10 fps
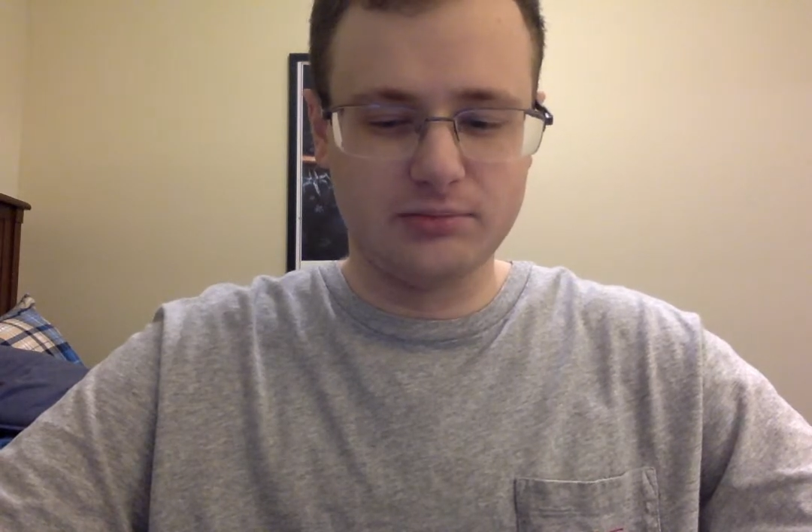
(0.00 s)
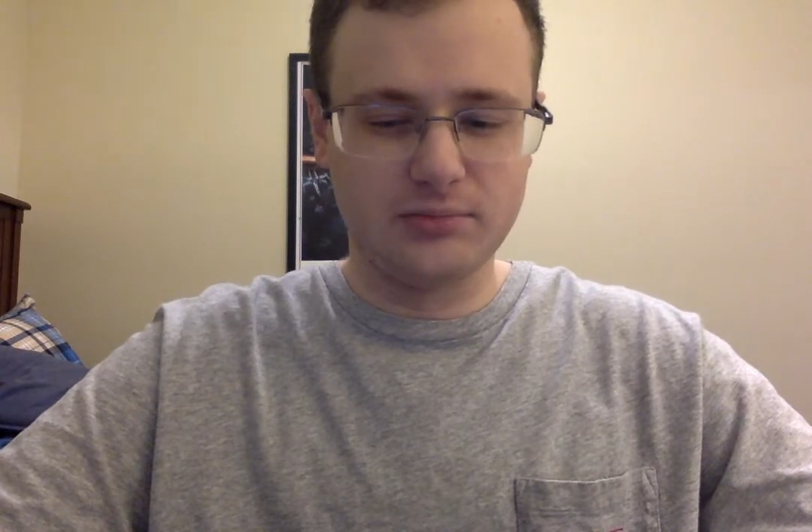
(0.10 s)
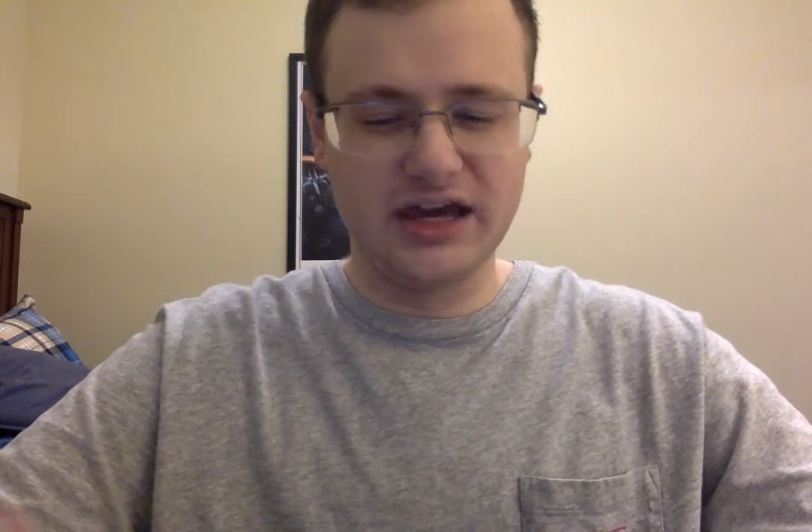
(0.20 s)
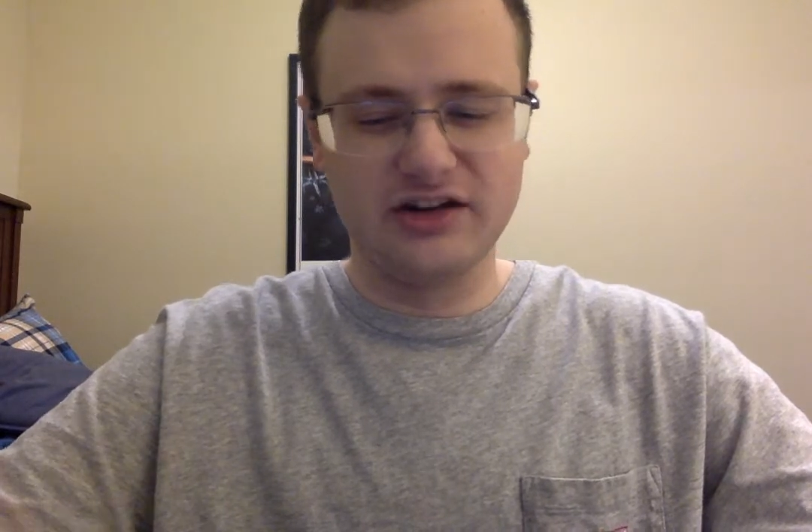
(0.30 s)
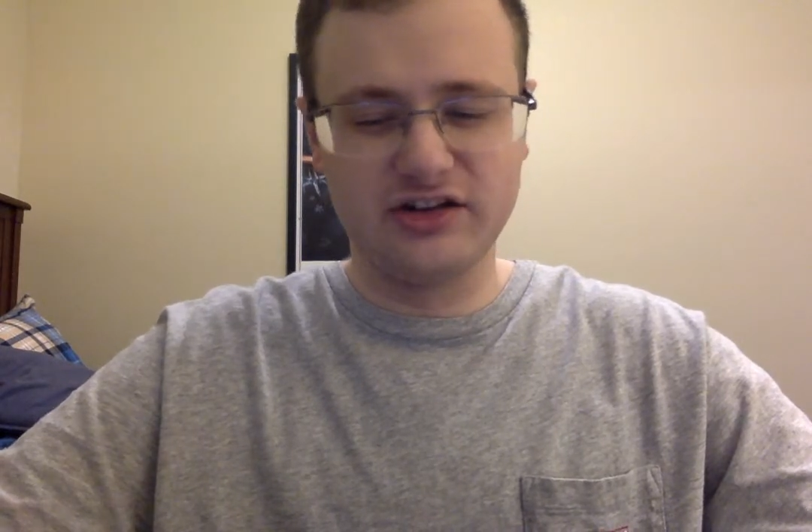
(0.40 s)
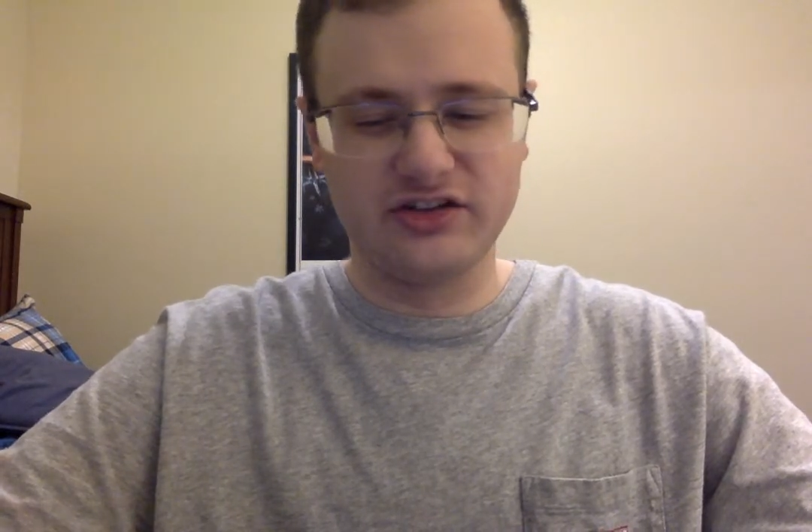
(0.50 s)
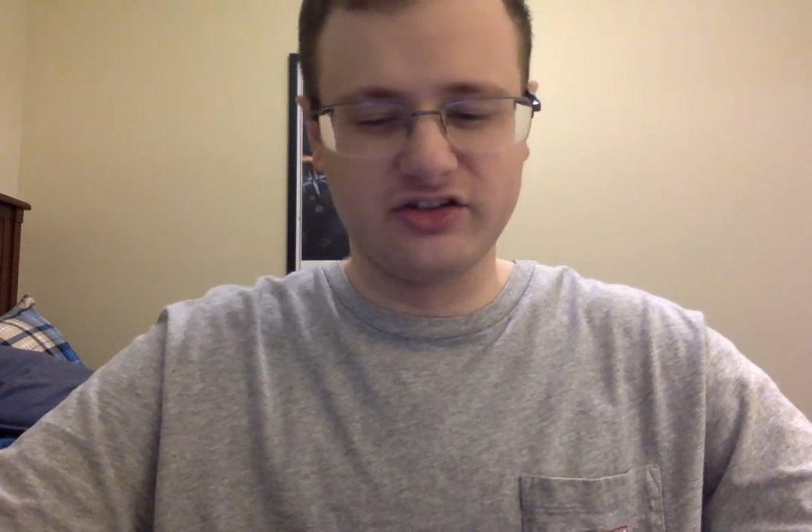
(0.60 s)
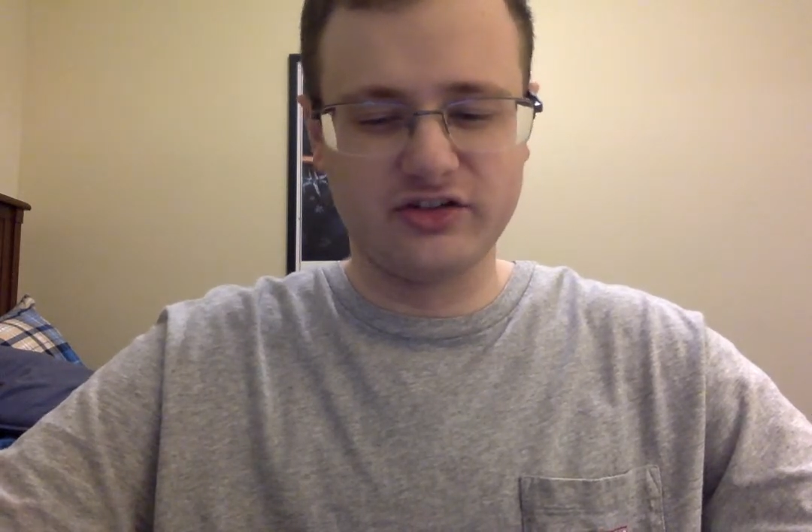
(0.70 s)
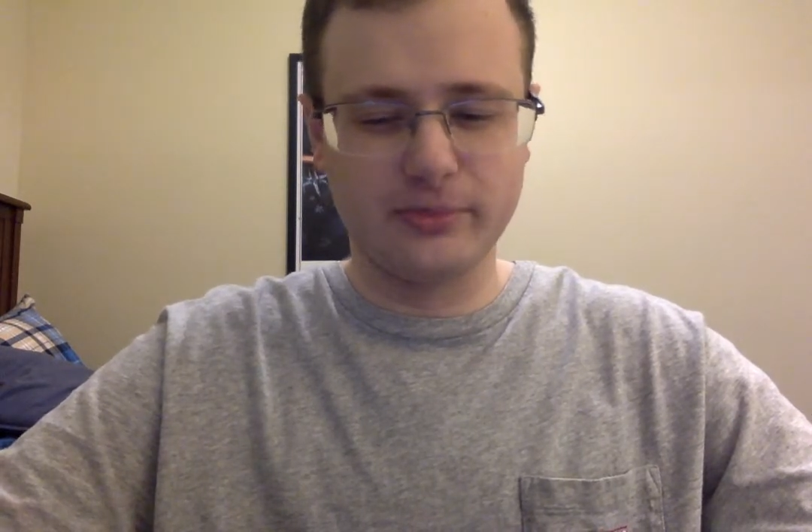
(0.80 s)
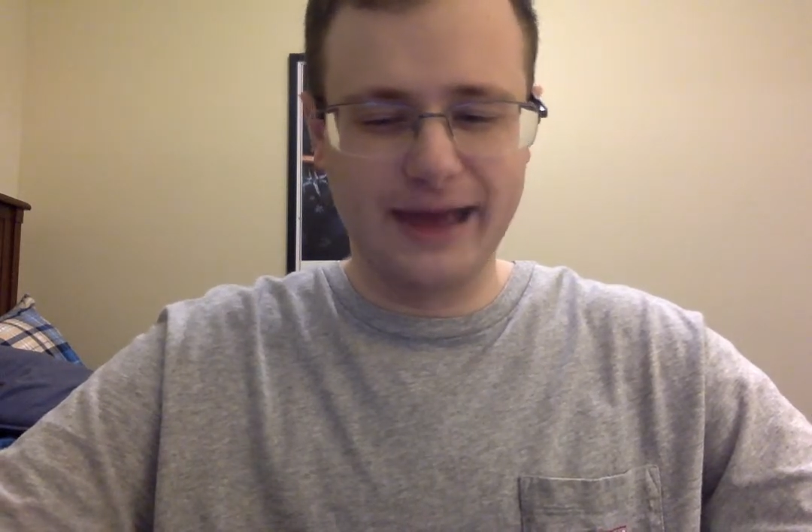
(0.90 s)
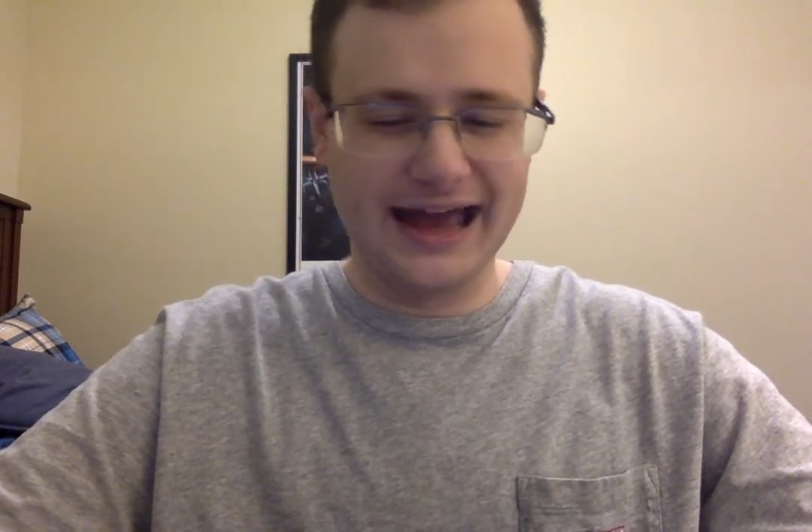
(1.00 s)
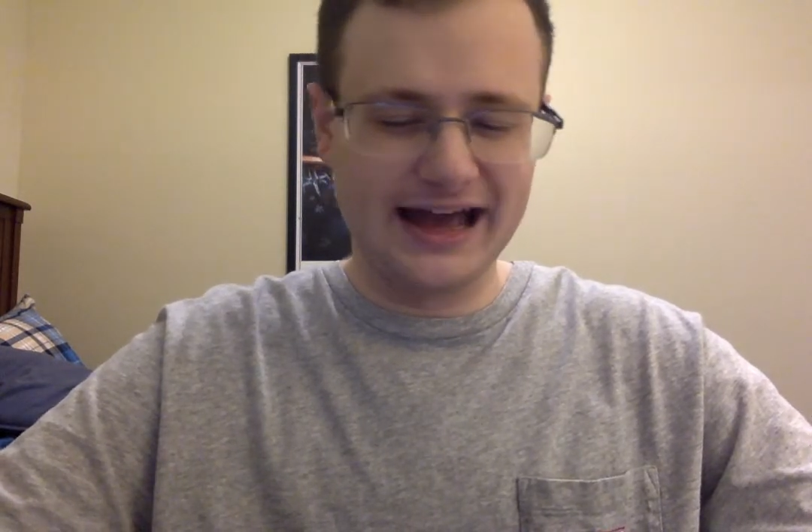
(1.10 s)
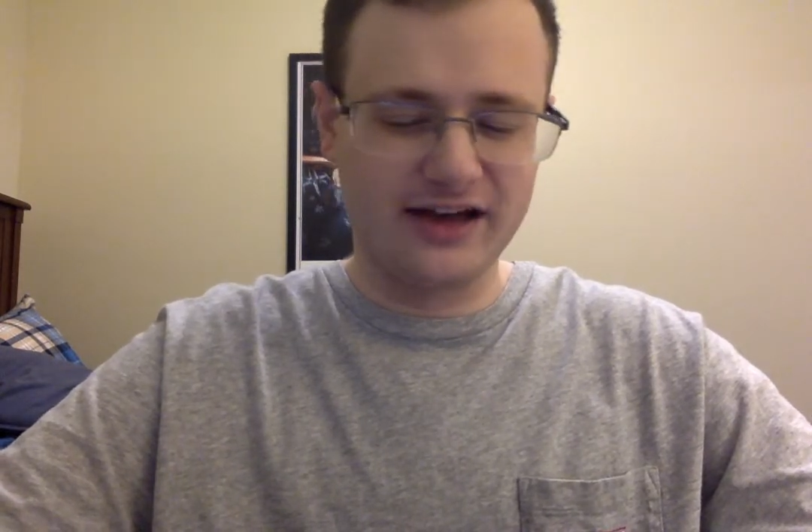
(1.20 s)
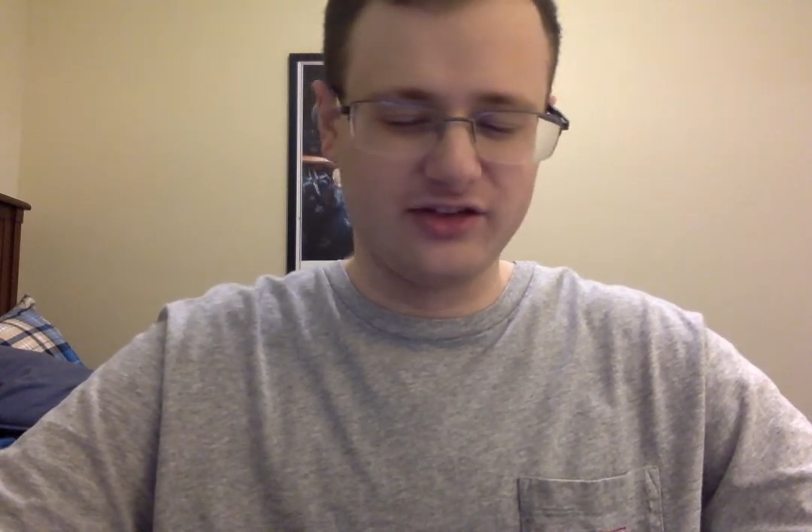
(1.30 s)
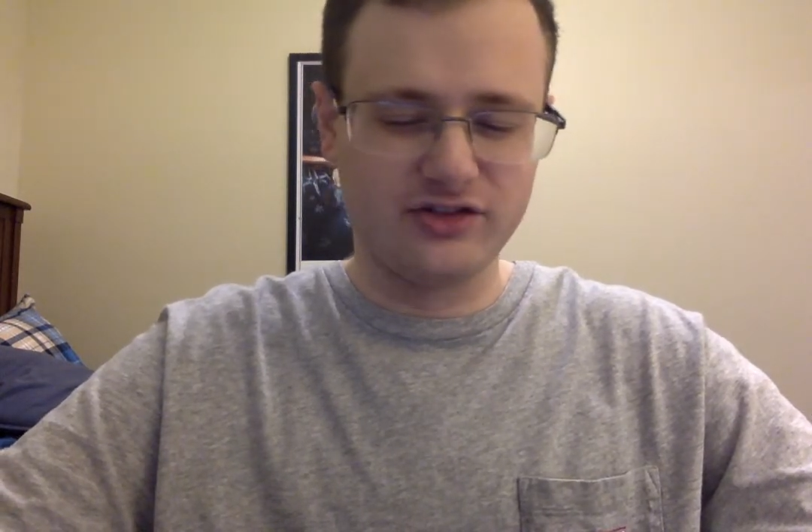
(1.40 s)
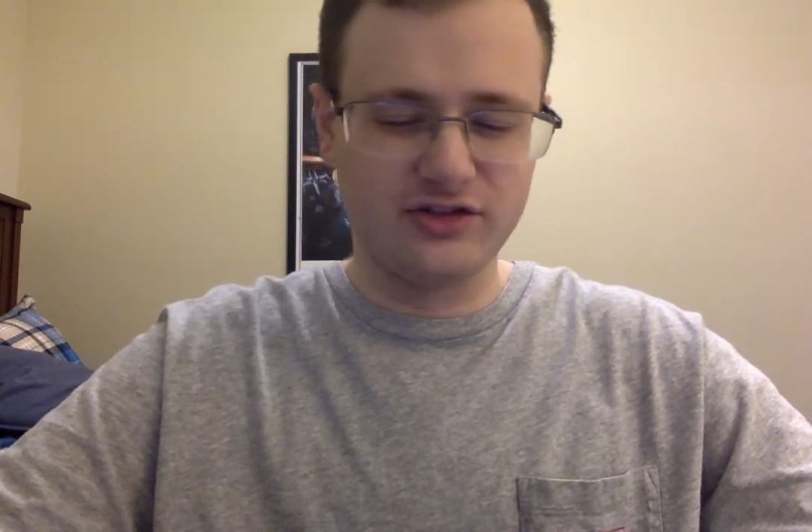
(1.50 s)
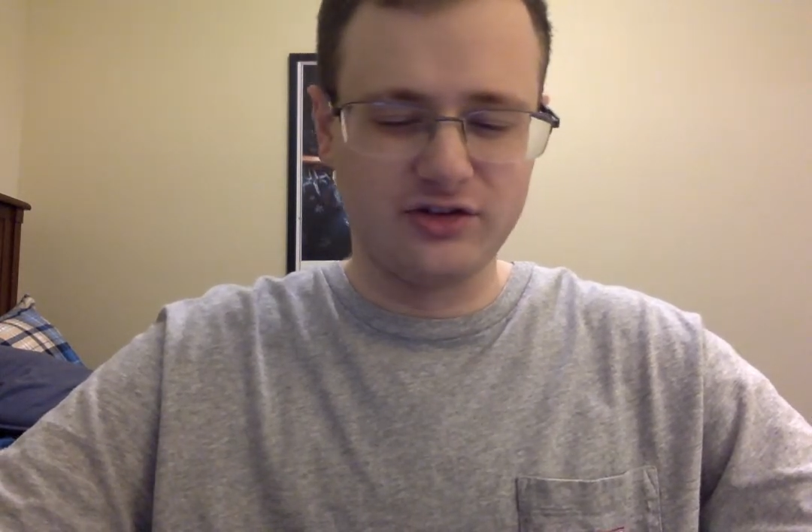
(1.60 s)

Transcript: and the system has,